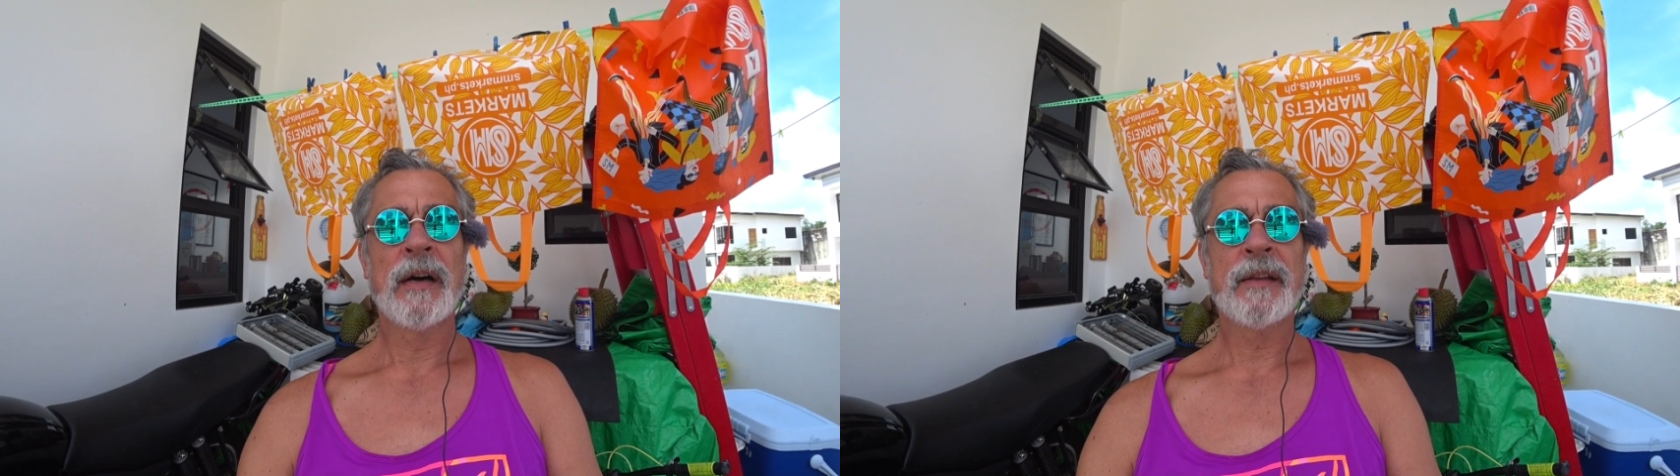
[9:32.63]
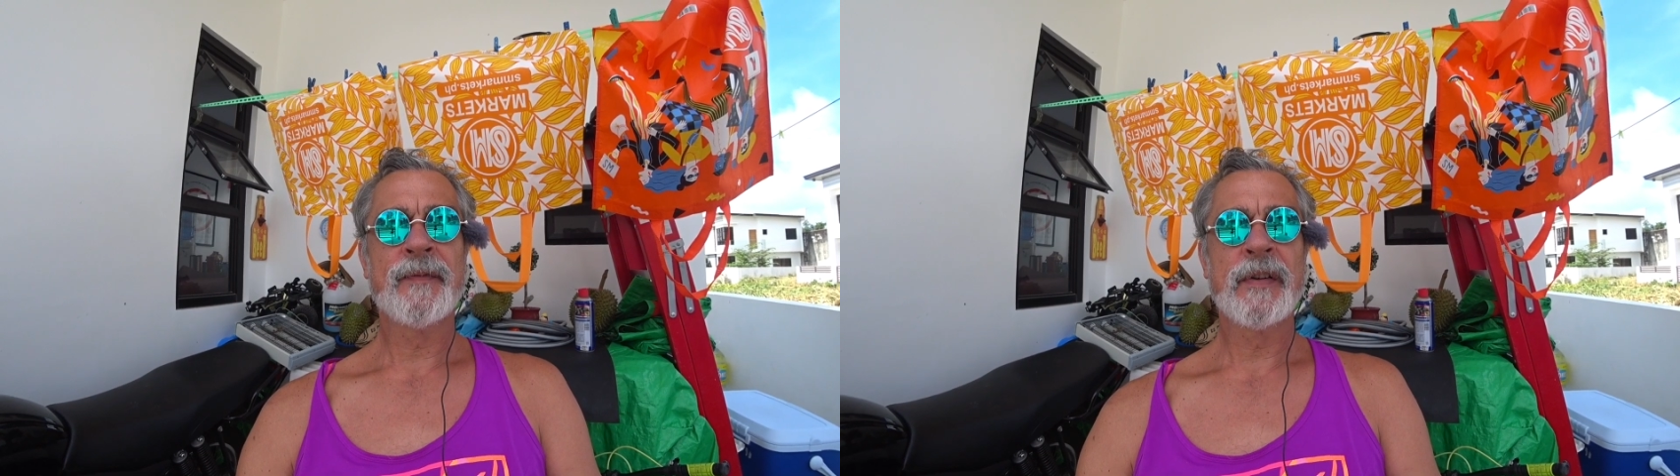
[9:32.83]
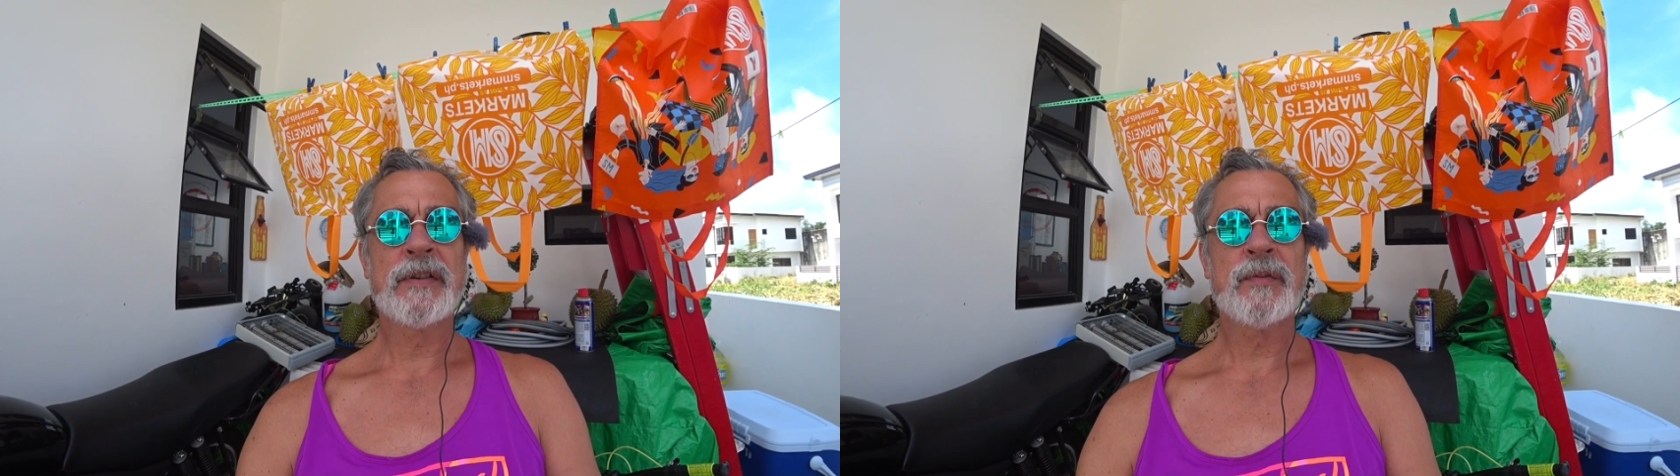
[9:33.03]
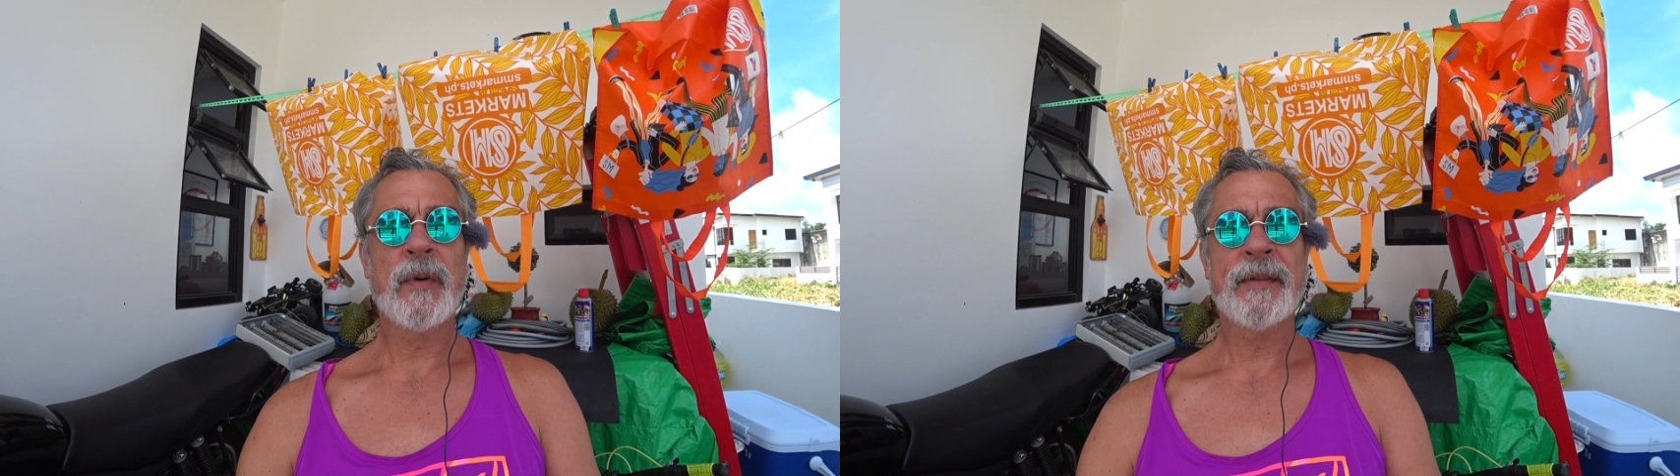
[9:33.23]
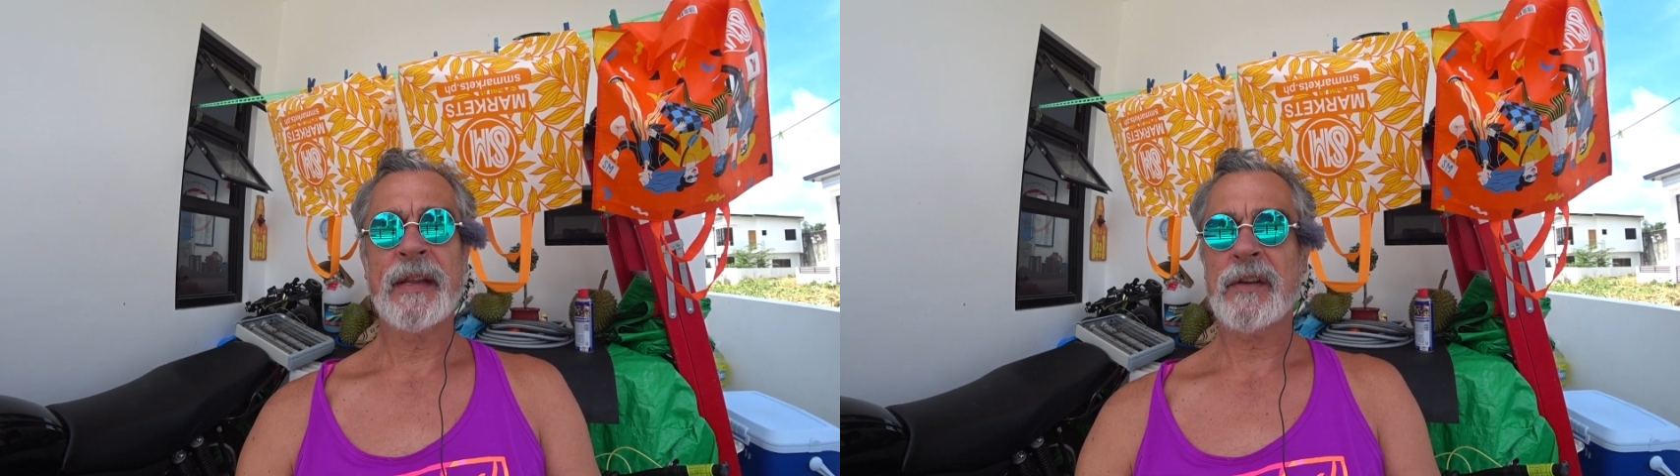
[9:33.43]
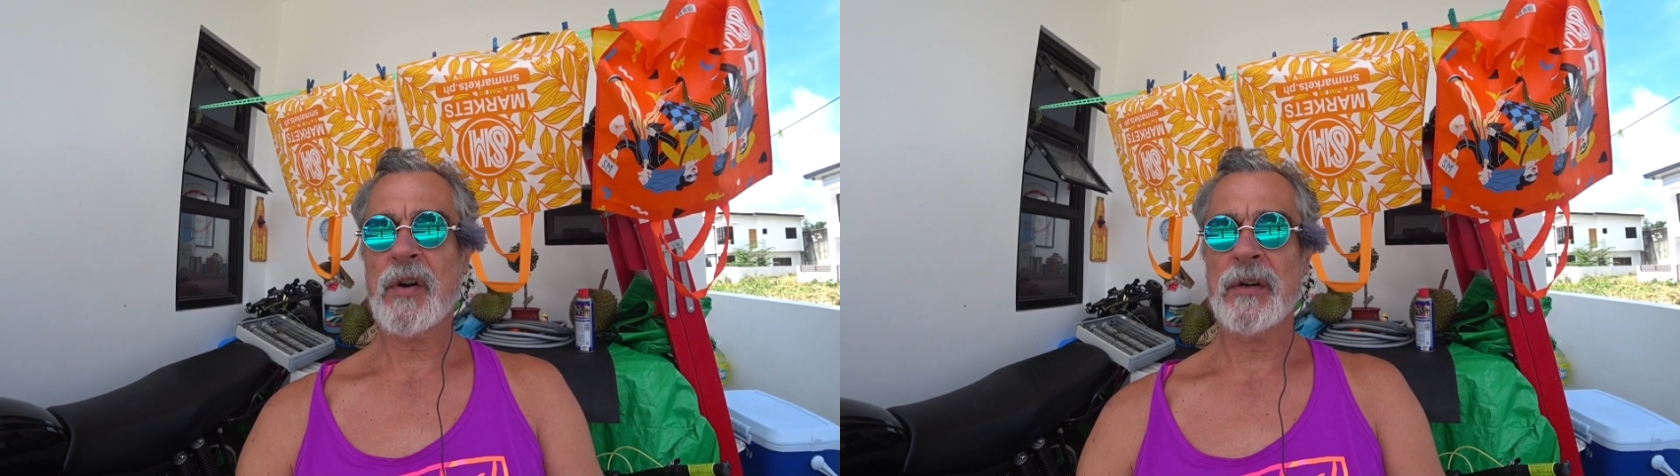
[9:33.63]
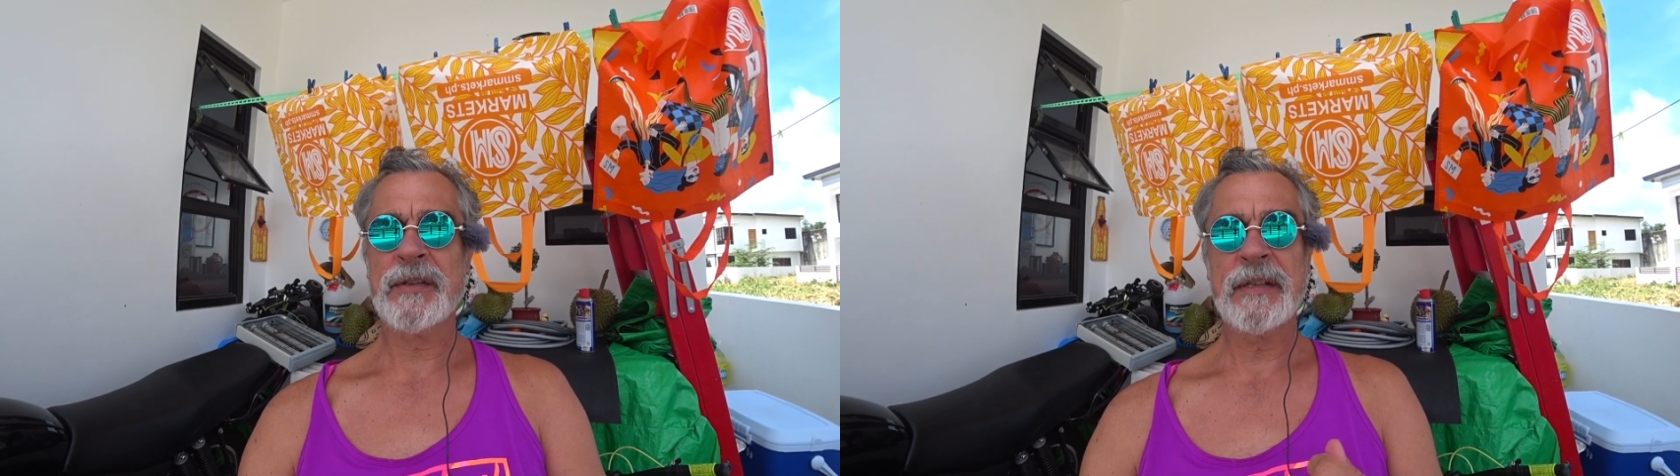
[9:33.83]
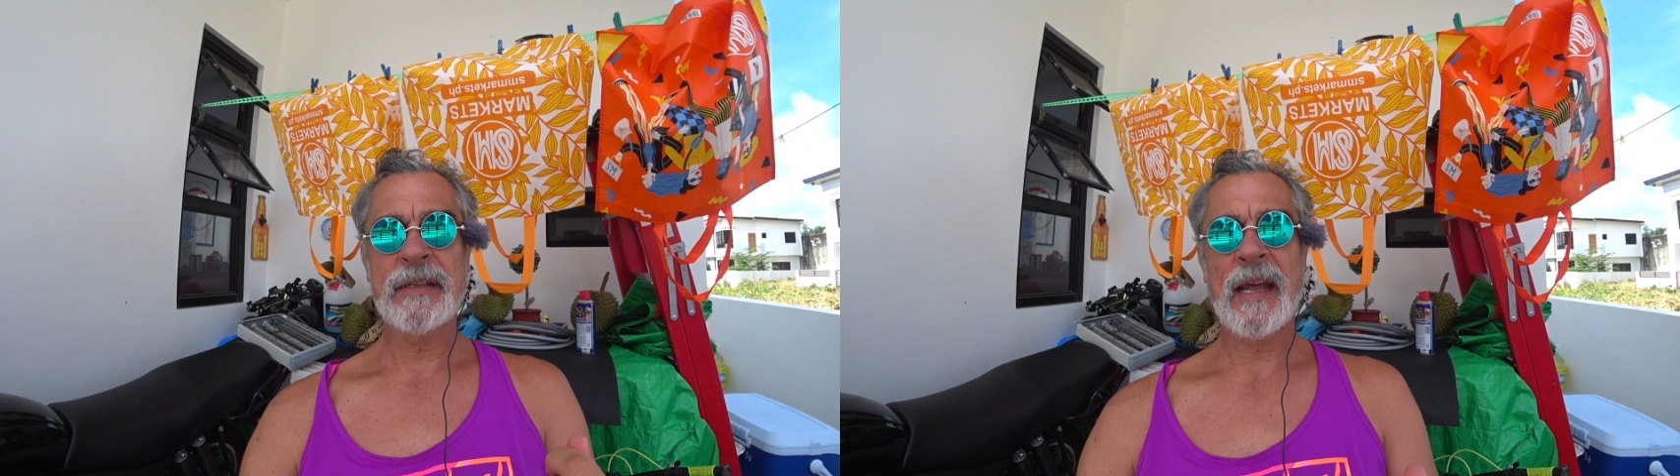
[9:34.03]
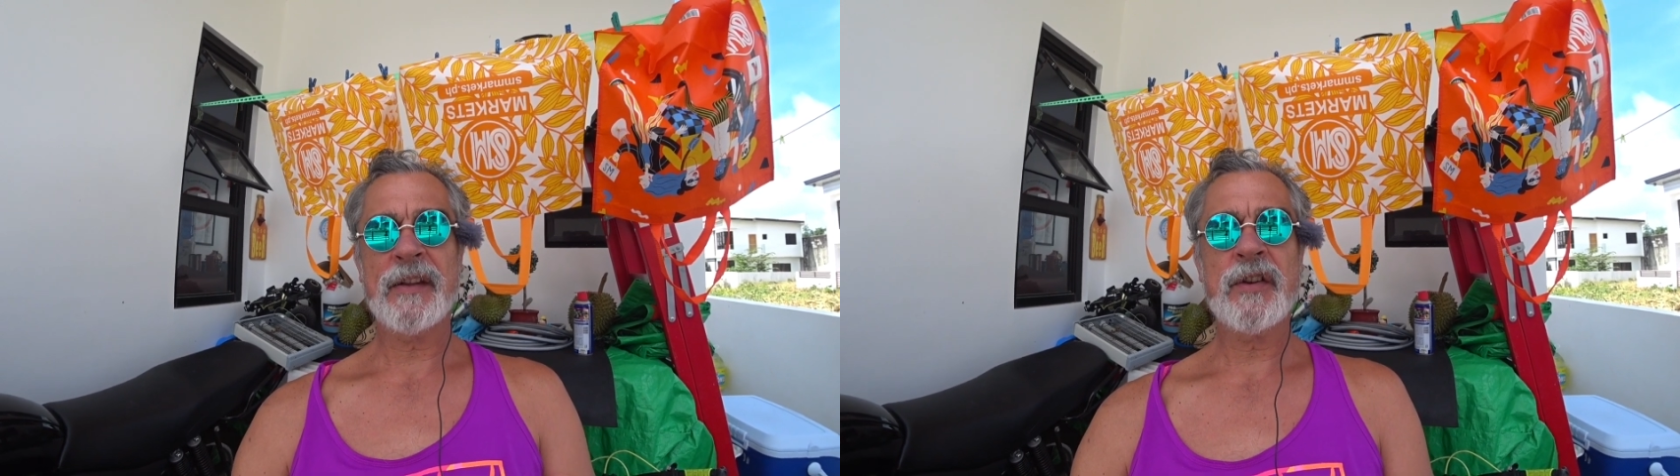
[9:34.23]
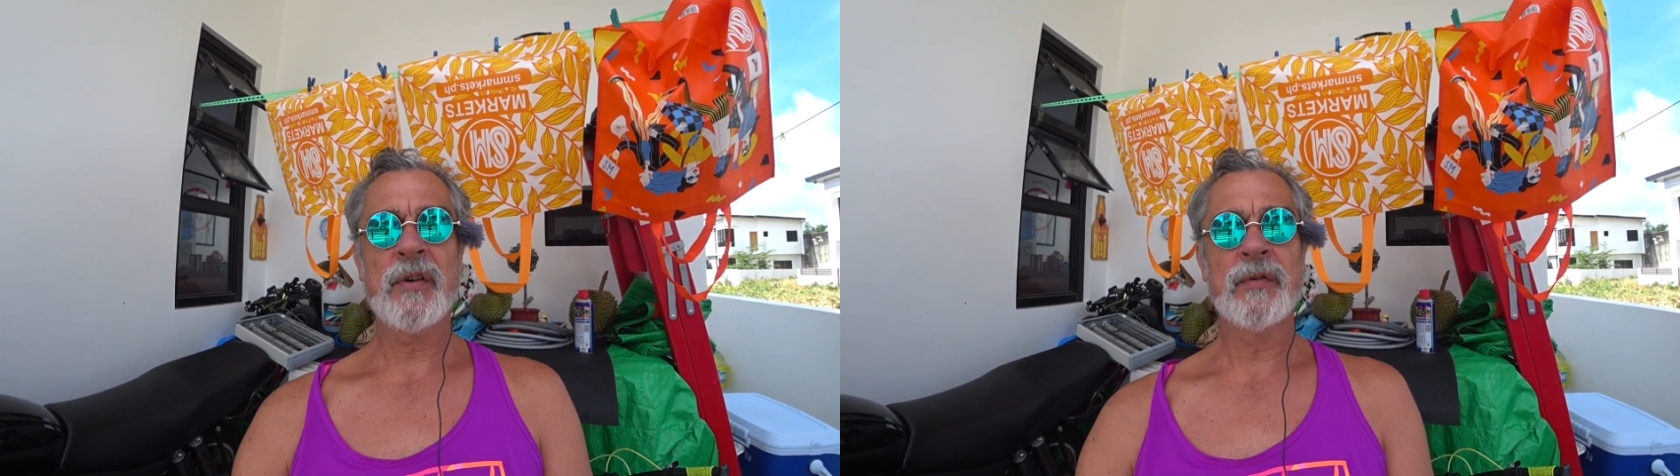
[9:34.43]
the first one that calls in
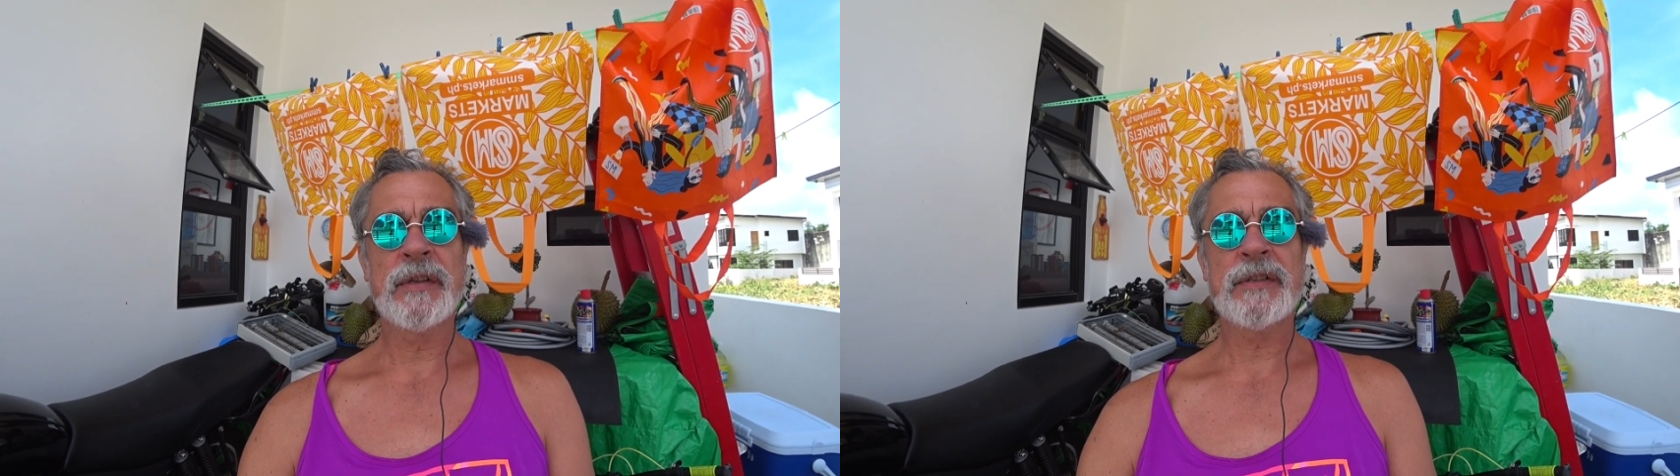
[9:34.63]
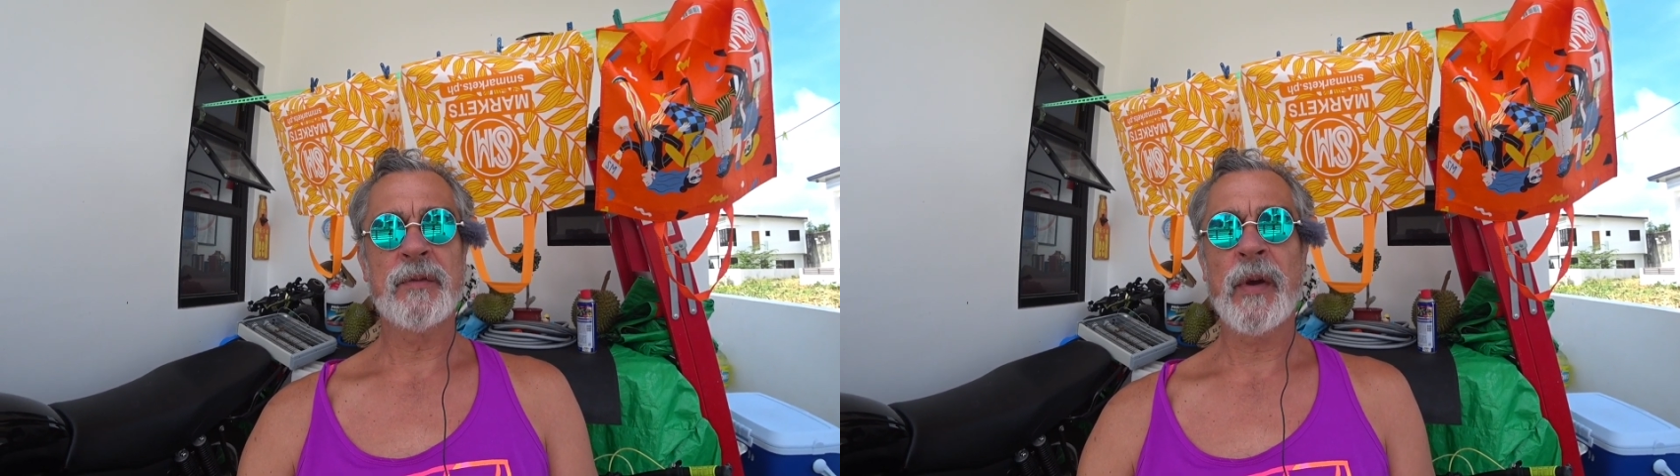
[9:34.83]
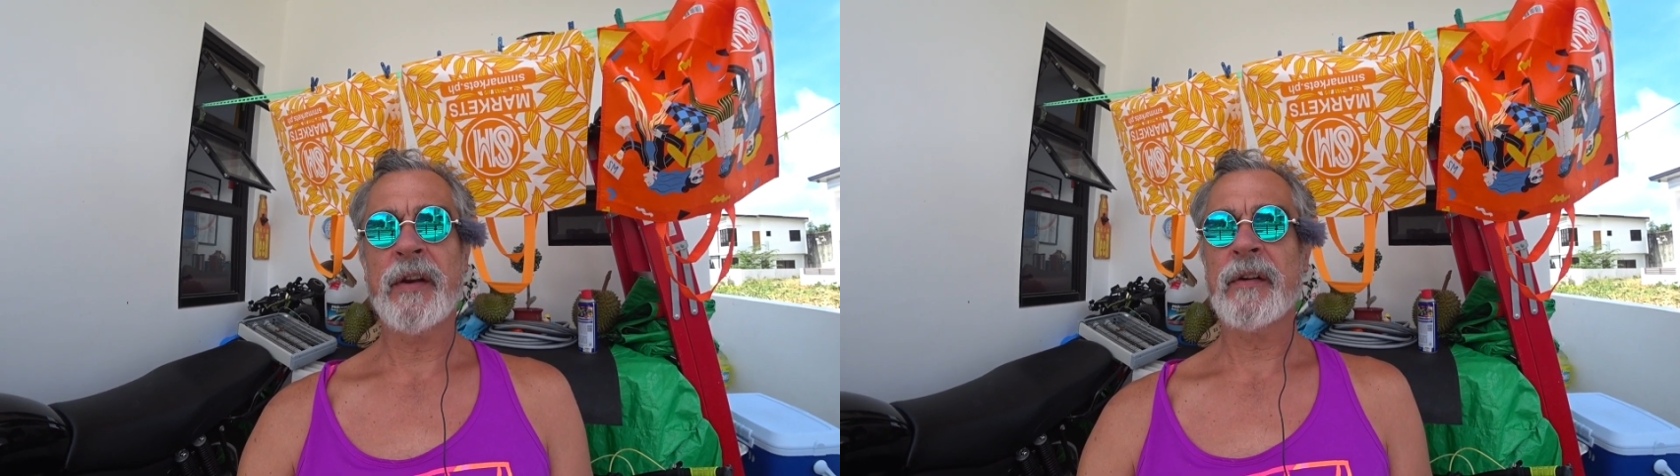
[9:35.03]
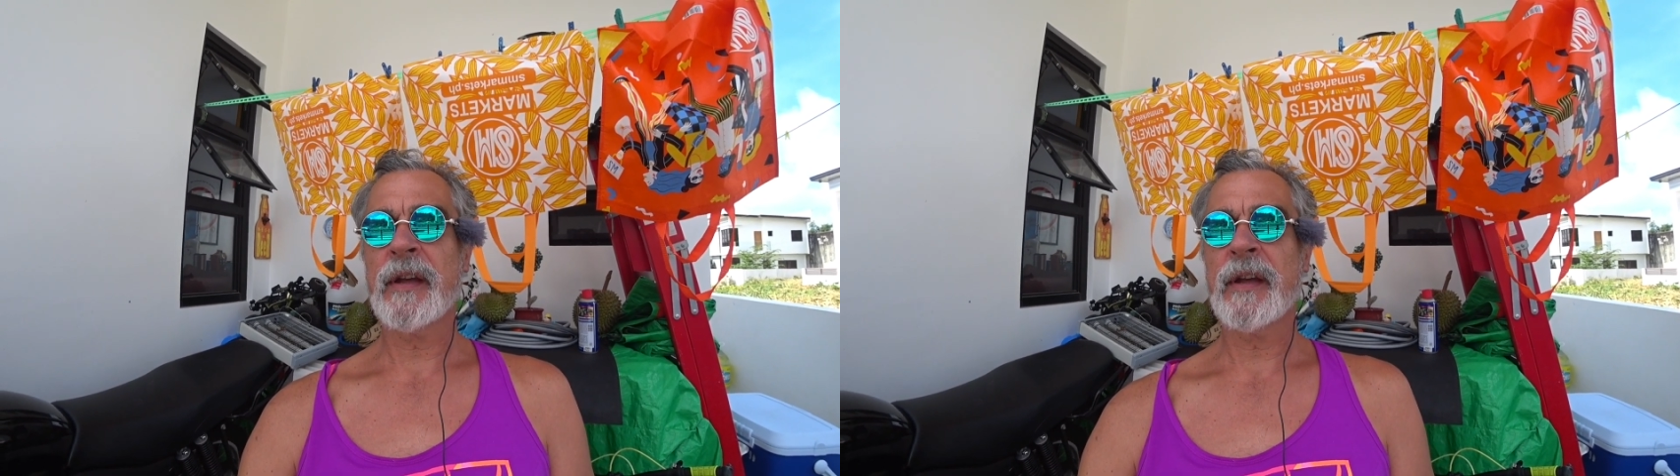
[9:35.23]
that code is the winner.